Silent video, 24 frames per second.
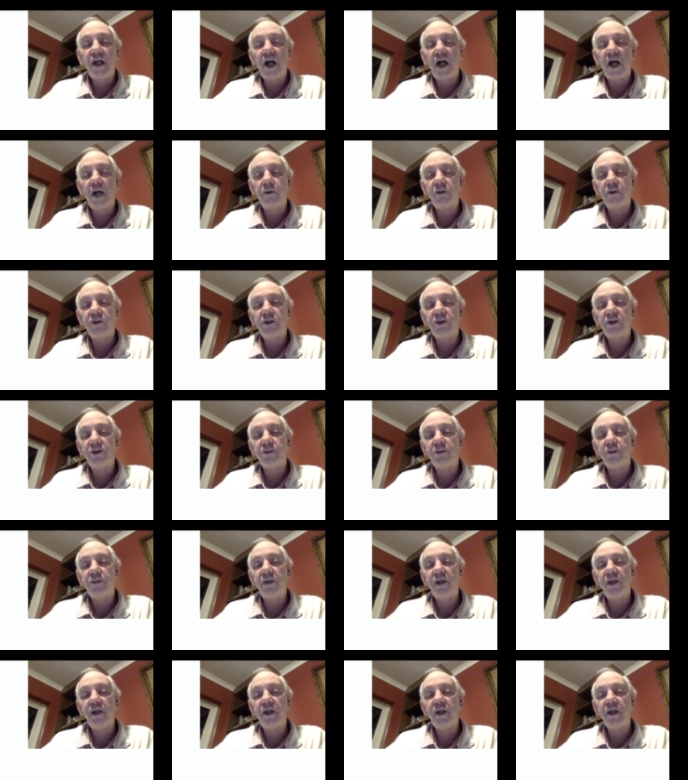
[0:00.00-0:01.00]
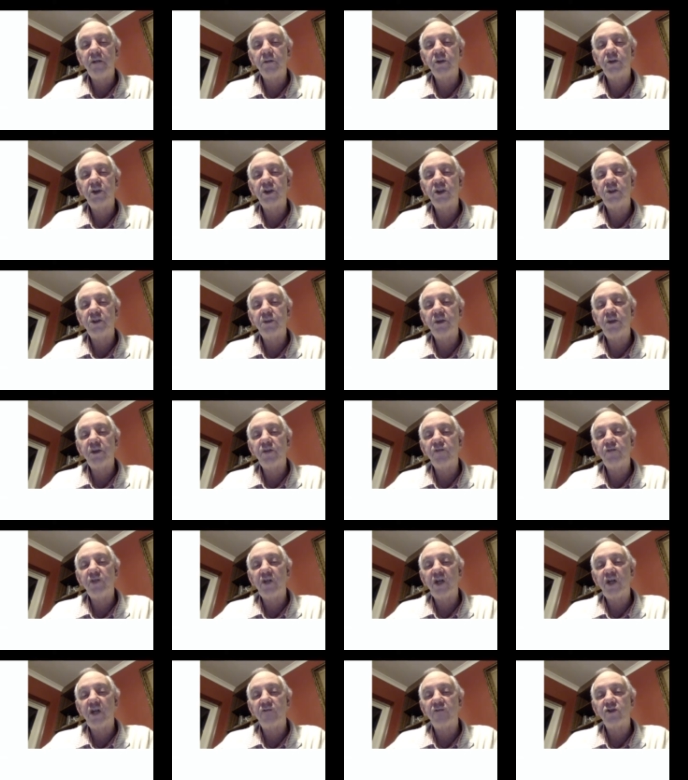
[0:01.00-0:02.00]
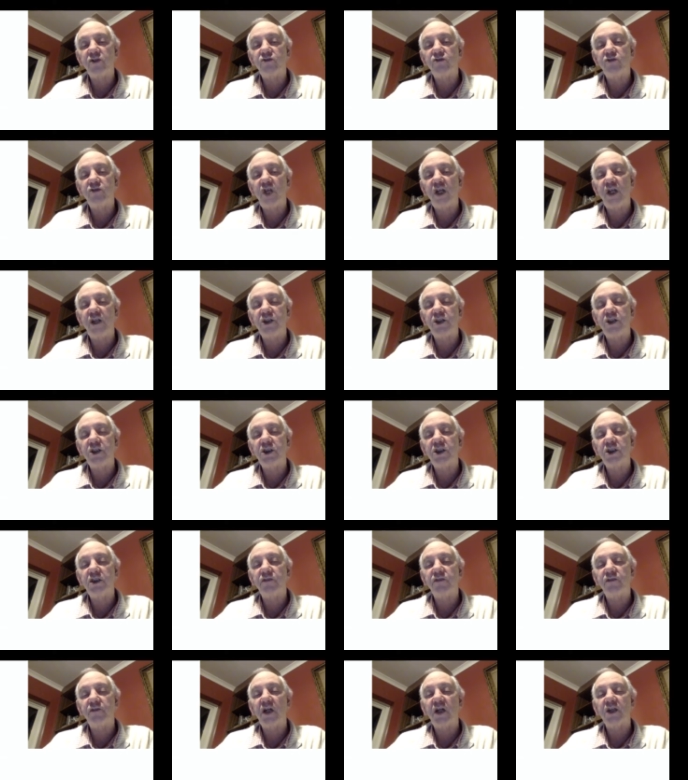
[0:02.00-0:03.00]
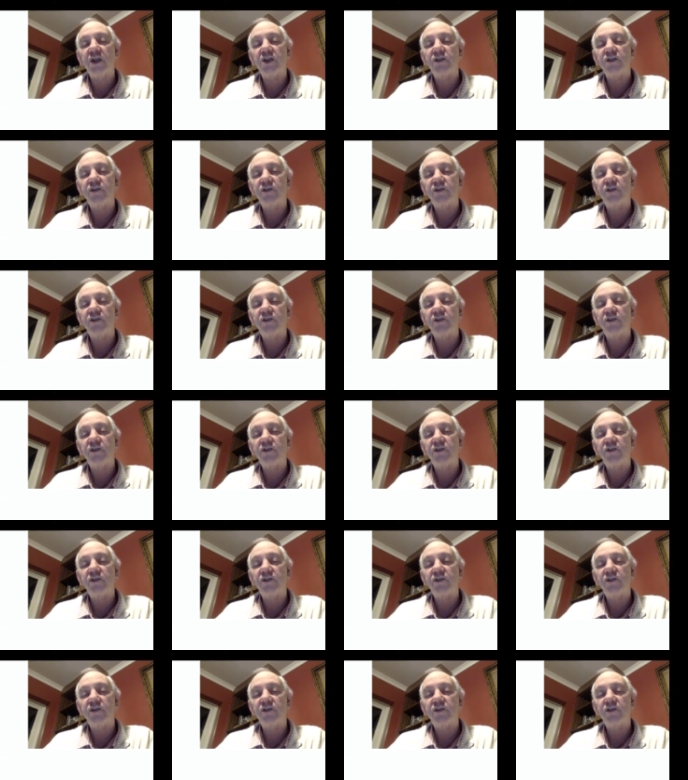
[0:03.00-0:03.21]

it would just be the recurrence relation that defines